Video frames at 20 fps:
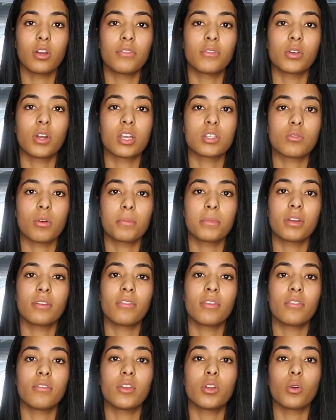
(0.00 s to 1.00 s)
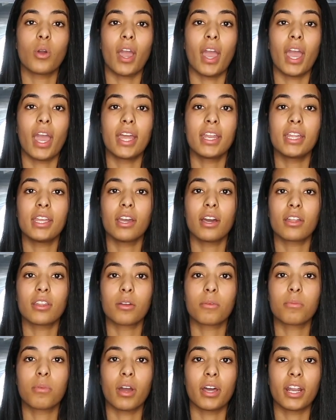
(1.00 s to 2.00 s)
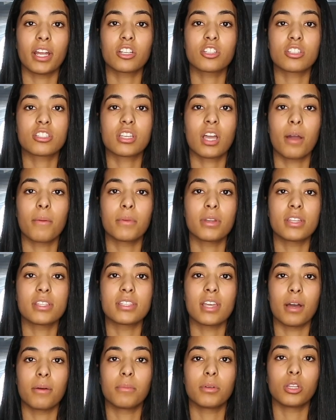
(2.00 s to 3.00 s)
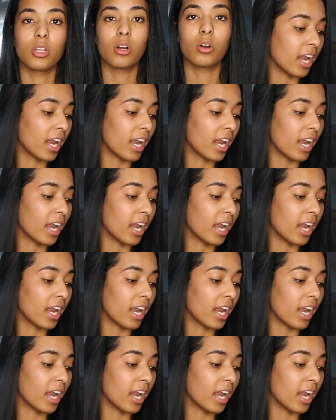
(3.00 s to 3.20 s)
If you guys want me to review any other product, just comment it down below.